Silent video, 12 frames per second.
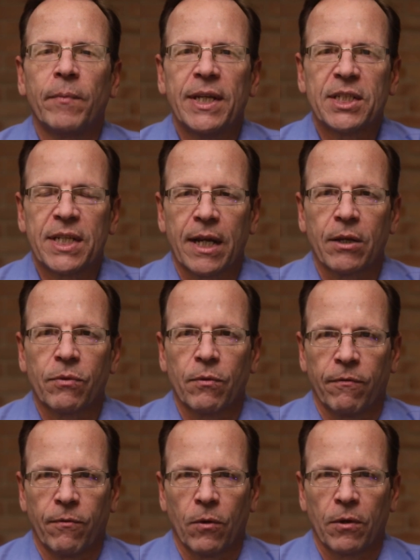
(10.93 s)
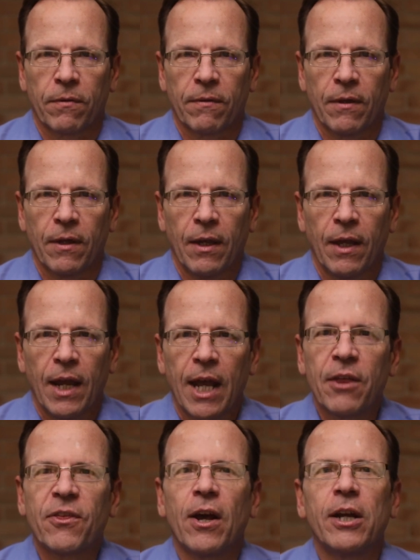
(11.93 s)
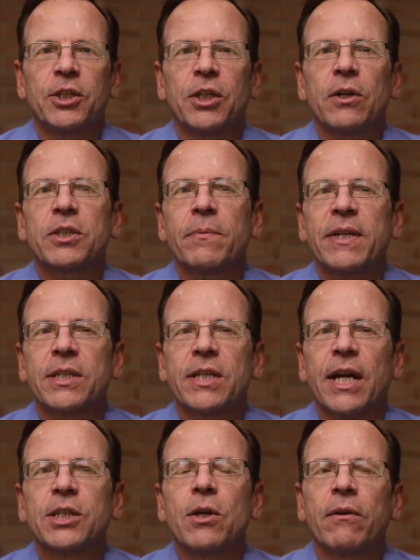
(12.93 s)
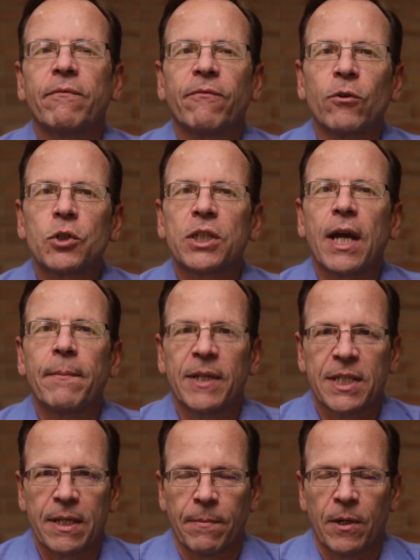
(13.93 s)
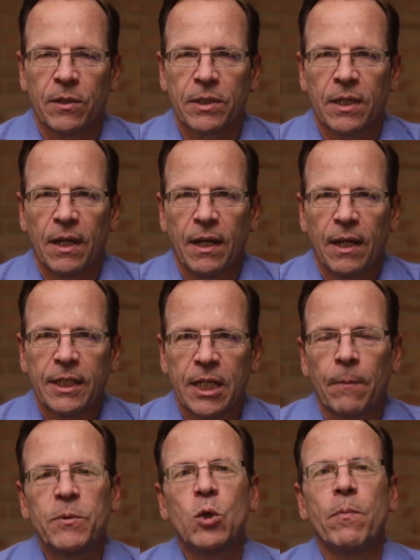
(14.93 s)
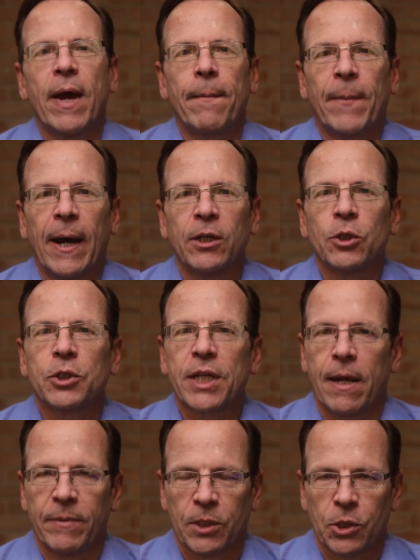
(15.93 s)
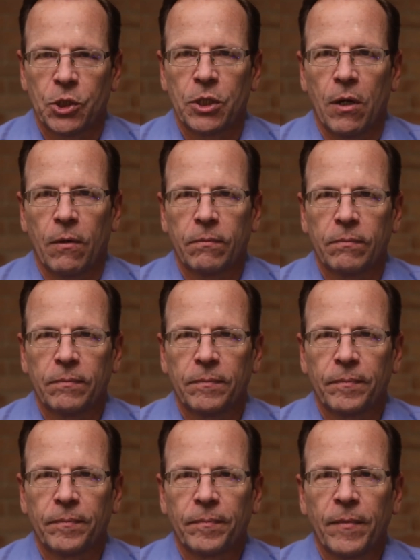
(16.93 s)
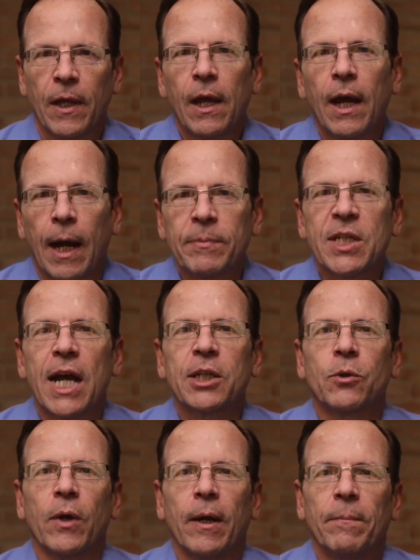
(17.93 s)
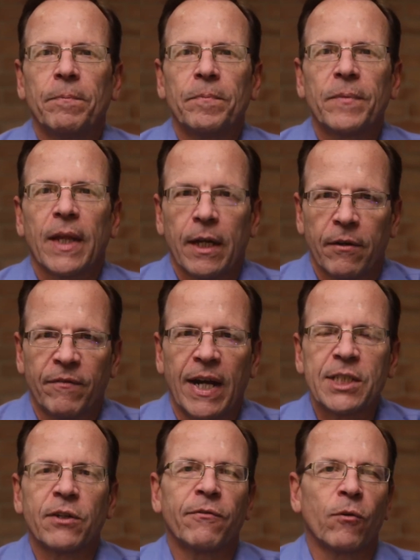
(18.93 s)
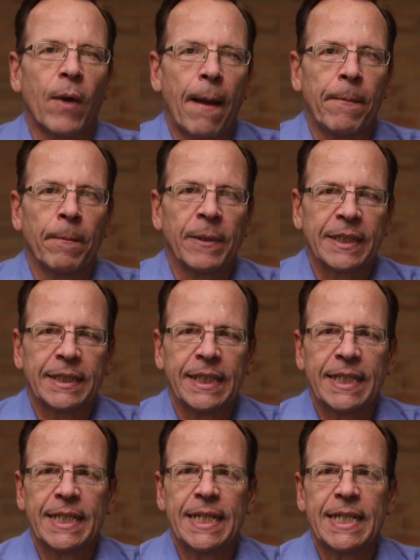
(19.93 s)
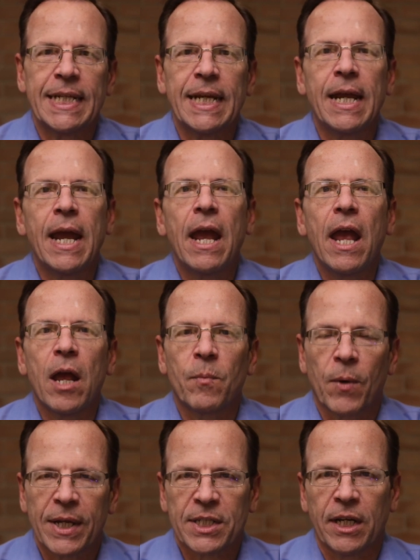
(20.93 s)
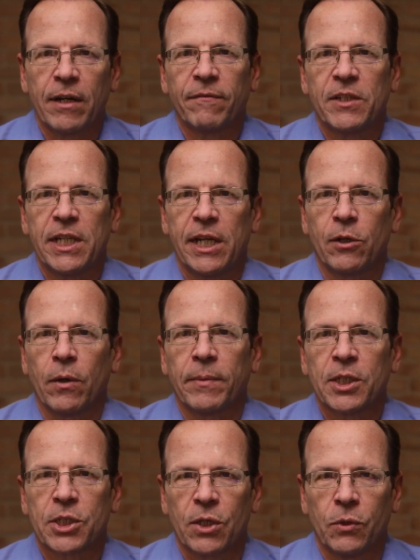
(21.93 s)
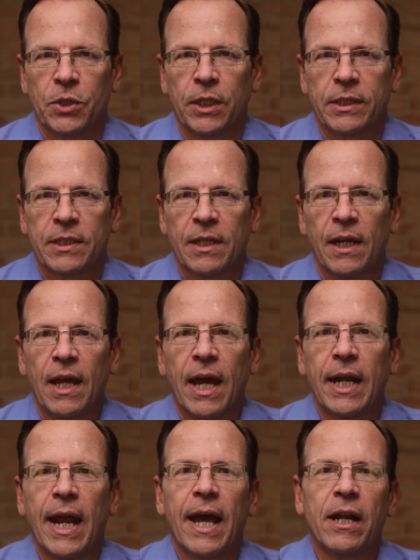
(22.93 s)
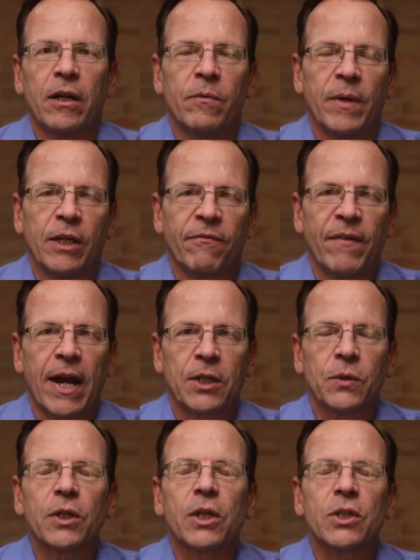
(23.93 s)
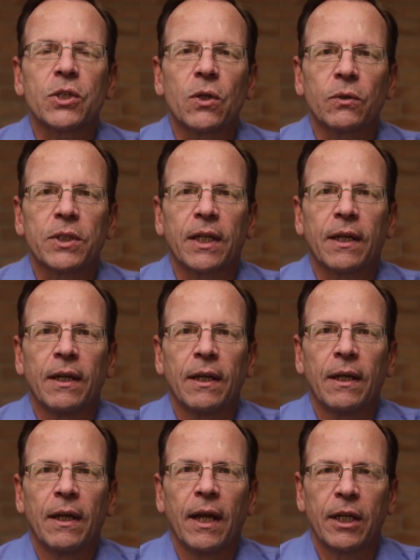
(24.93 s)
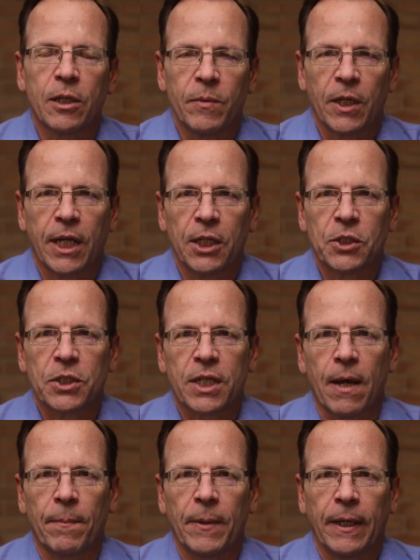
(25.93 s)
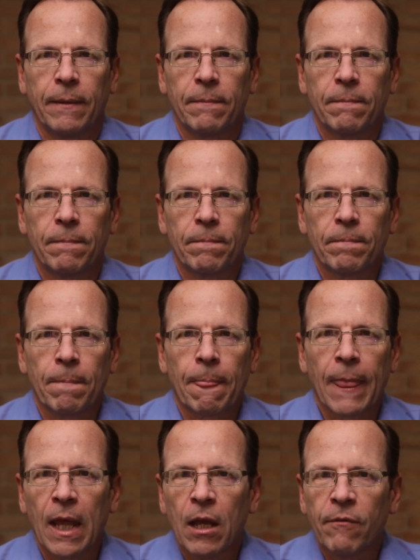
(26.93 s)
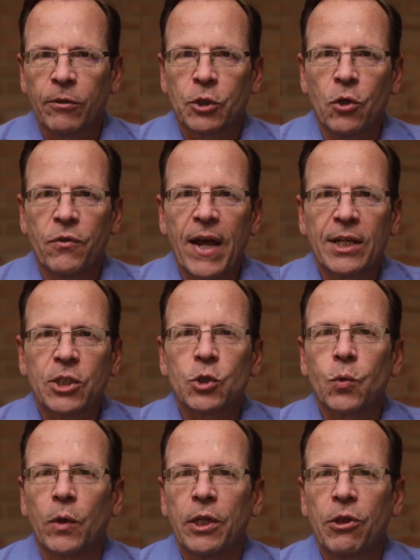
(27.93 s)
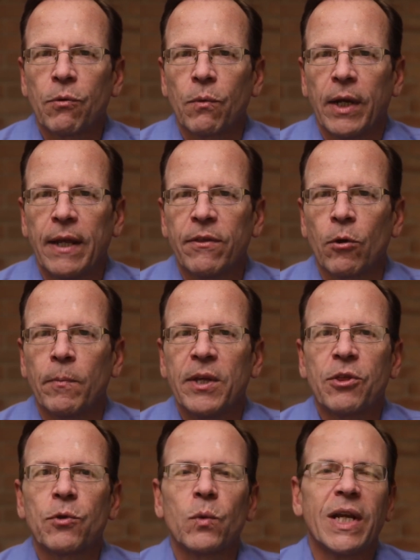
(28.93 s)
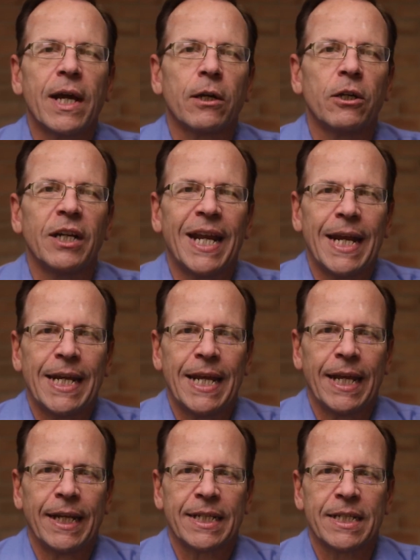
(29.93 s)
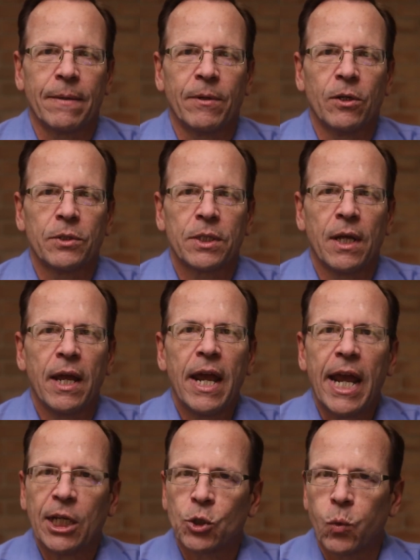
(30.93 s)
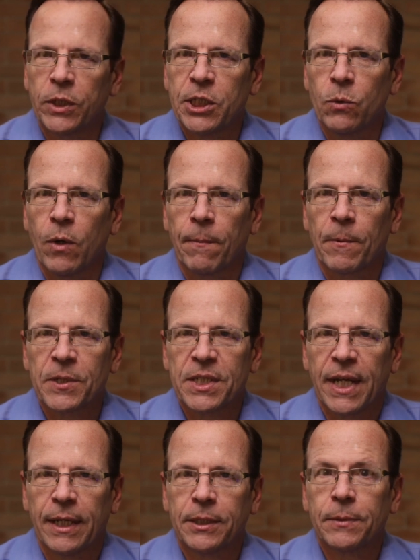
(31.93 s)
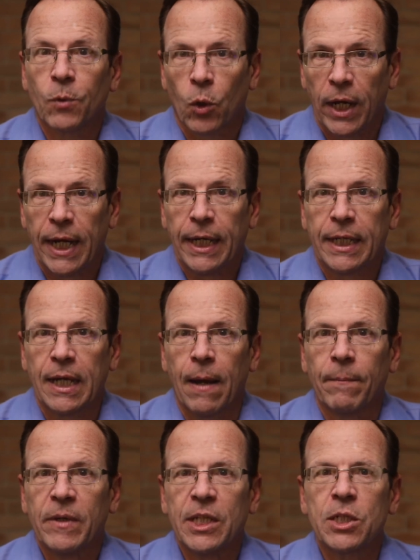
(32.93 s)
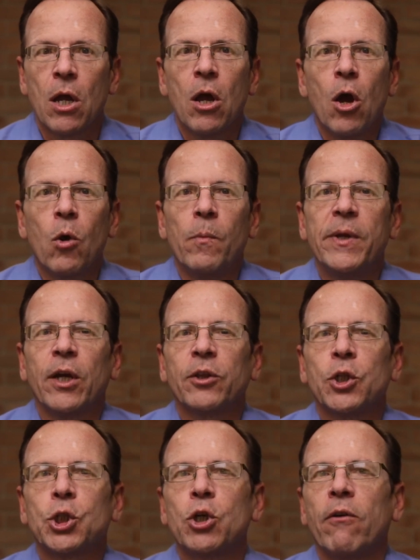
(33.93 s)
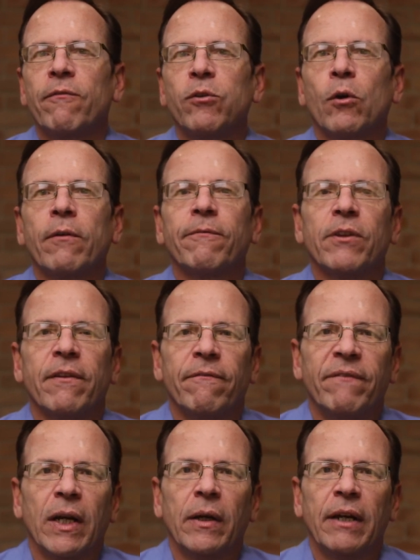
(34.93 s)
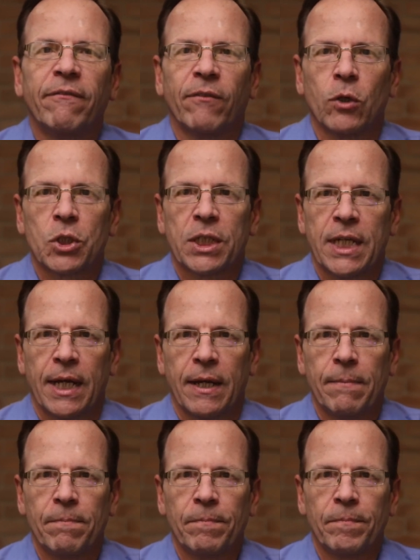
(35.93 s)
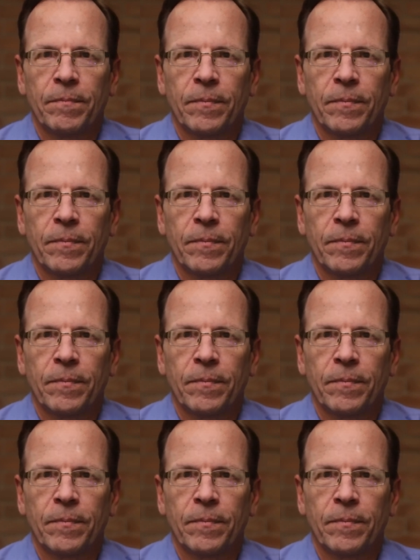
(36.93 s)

from May 2nd through 4th. And I thought I'd share some insights on first-time exhibitors to help you map out your time at the show. I'm Todd Grimm, an advisor for RAPID plus TCT and president of T.A. Grimm & Associates, an additive manufacturing, consulting, and communications company. For 2023, there will be 388 exhibitors, and 21%, or 80 companies, will be on the show floor for the very first time.